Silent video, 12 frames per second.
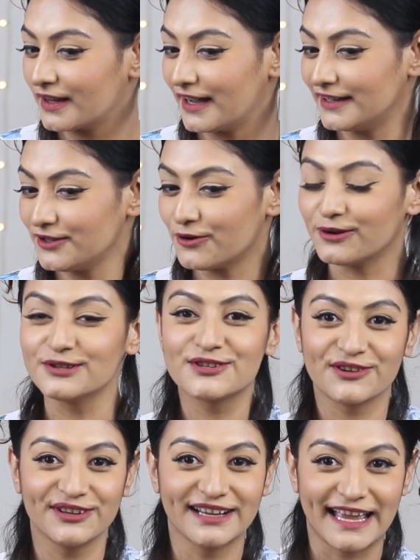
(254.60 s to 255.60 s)
And you're
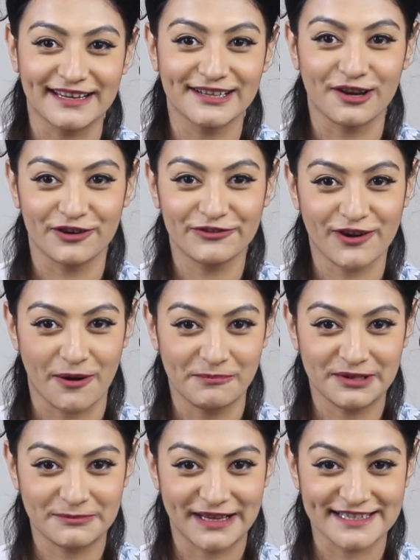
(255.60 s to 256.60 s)
also gonna get a lot of
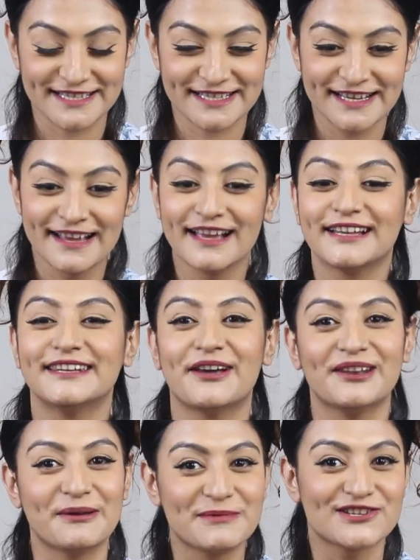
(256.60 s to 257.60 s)
compliments.
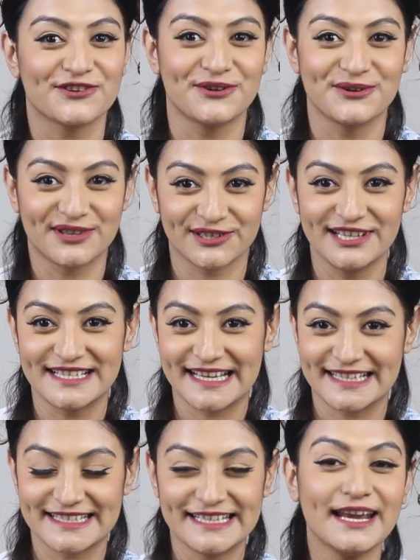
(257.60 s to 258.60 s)
Now let me show you a
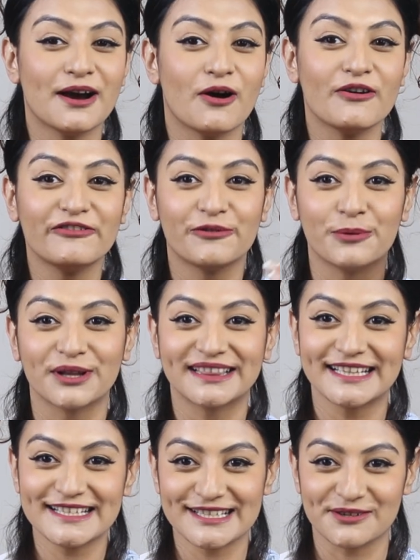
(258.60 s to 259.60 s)
360 of
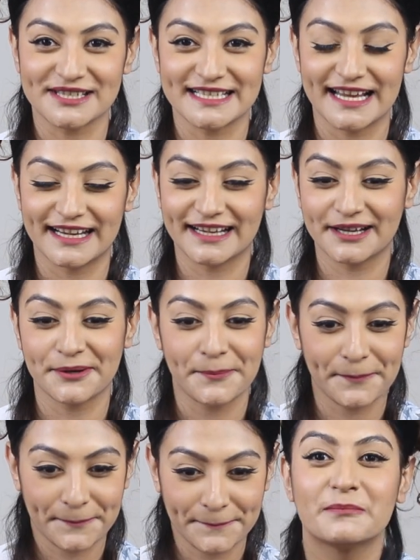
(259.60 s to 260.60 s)
what this looks like.
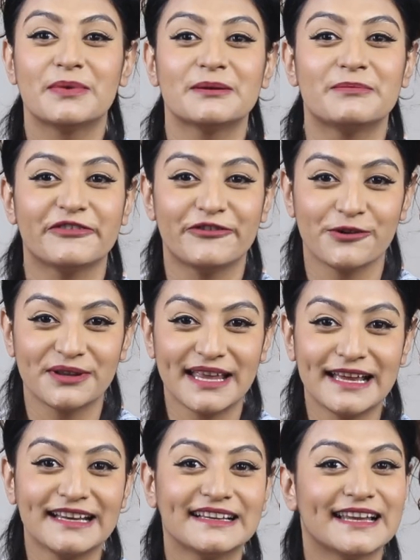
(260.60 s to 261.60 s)
But before
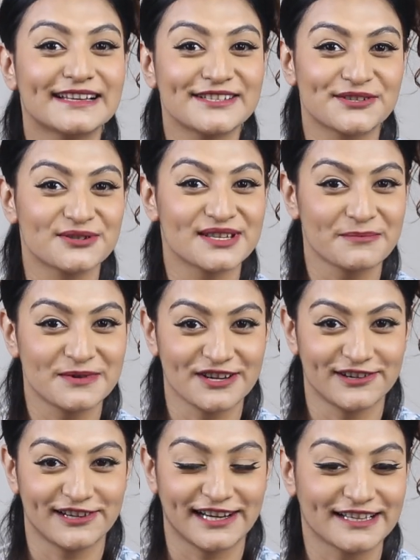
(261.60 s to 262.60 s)
that, let's do some
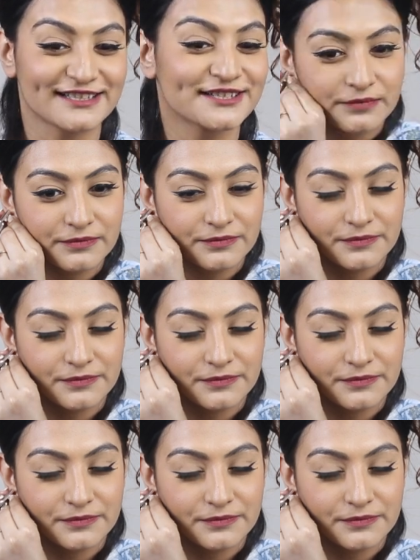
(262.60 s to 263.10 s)
earrings.